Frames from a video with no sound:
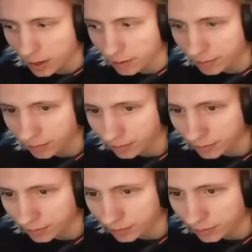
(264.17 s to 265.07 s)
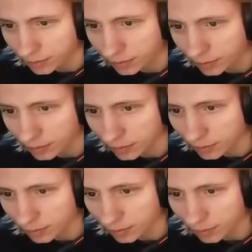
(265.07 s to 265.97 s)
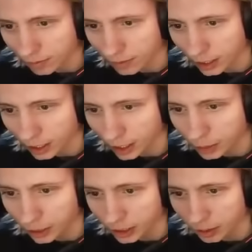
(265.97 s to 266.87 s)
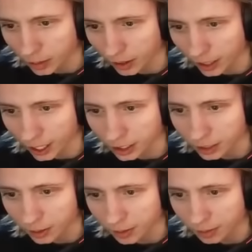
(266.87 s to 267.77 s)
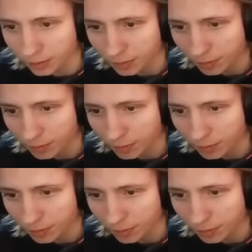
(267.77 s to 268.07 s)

Oh, he's fucking me. Havok. He's pushing you, bro. I got you. Man.